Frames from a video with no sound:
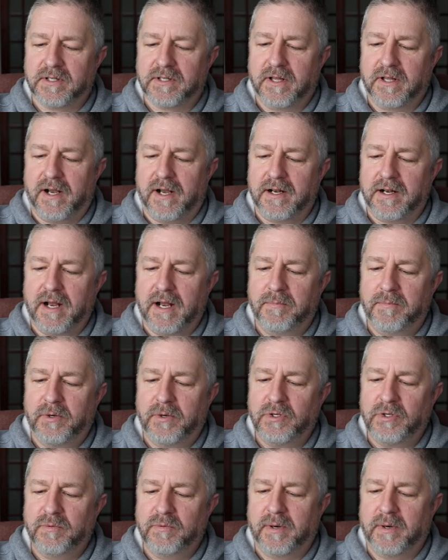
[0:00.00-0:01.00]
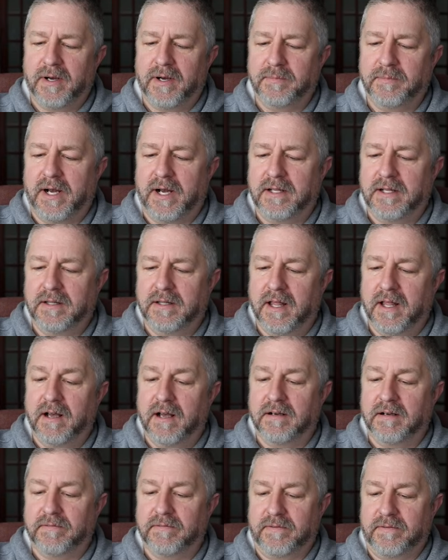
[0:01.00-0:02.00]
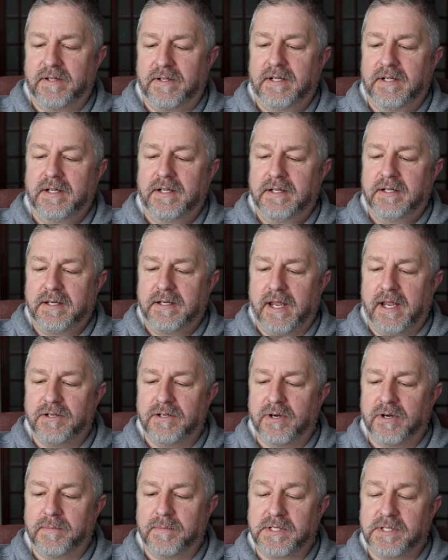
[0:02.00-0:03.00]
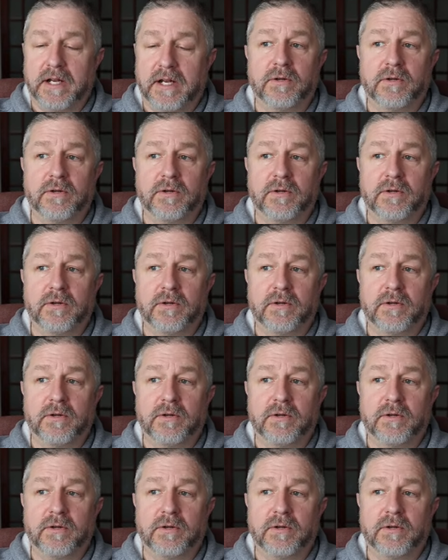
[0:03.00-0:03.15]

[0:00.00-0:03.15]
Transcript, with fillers: a lot. How about you, Bob? I love K-dramas.